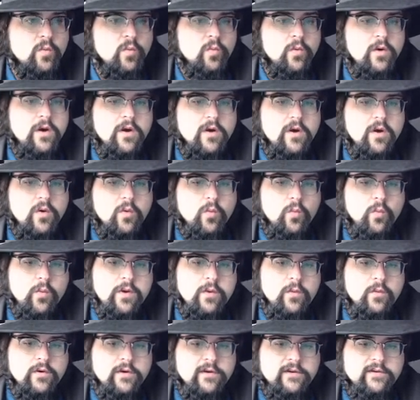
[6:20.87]
what we
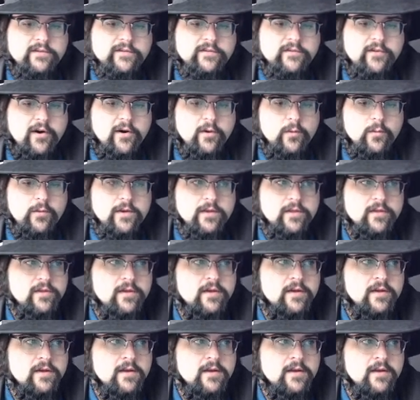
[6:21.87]
would start with